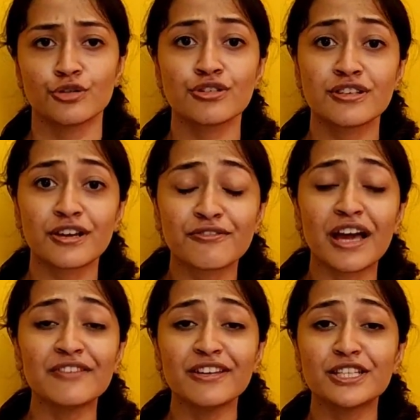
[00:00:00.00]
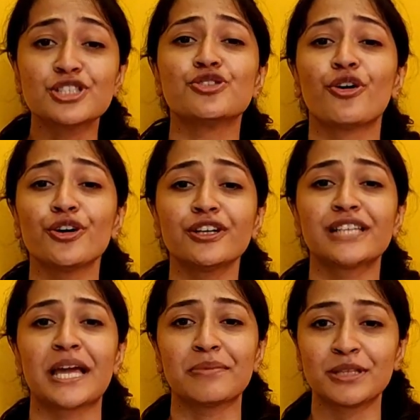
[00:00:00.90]
To survive and enjoy
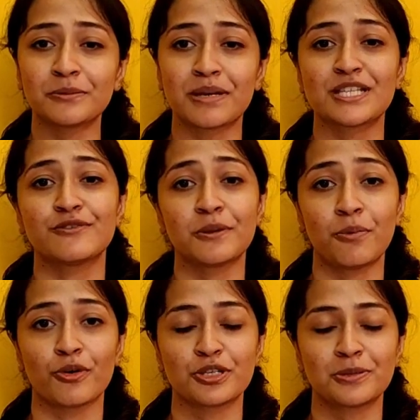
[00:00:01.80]
your time in the best way